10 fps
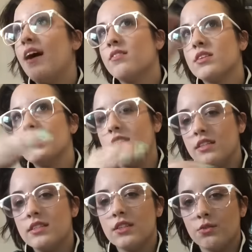everything
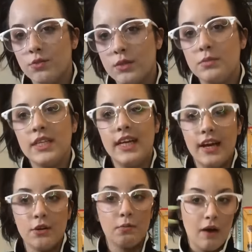that's in the room to get
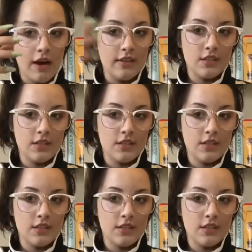your mind